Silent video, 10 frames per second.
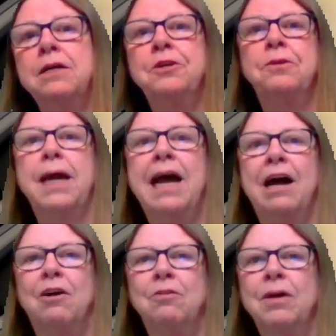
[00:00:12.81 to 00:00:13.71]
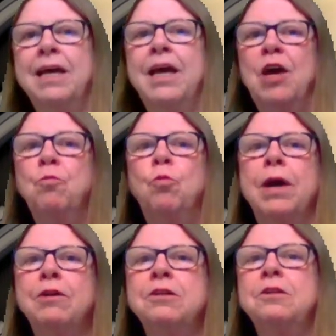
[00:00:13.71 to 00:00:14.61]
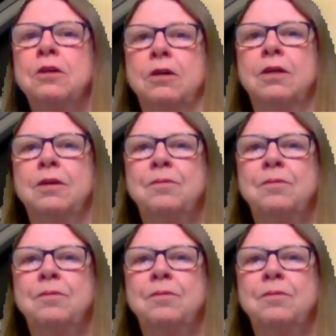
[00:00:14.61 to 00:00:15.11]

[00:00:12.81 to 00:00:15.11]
you how and where to look,